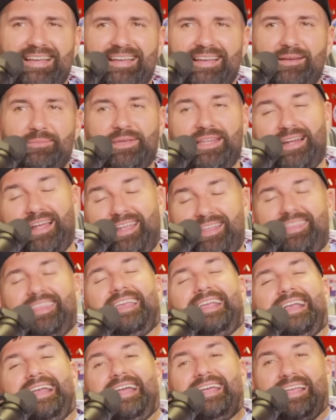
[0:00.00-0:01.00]
I mean, I
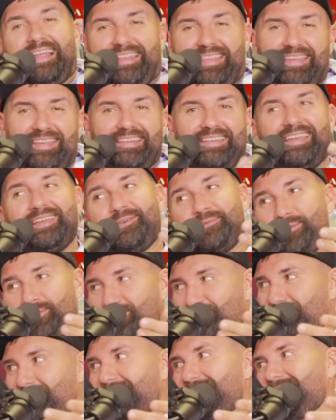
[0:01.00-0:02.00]
think I, I think
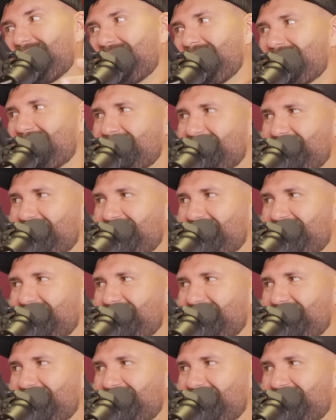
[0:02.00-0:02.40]
Ninkovich could get season